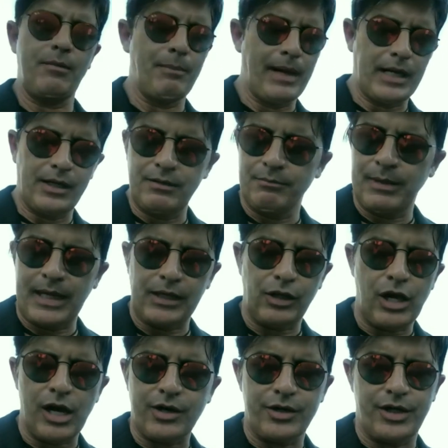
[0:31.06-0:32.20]
My
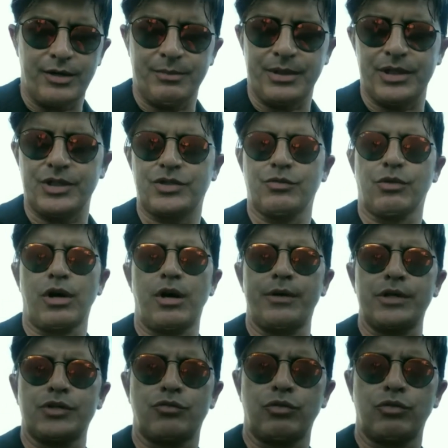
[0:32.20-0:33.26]
locker numbers were always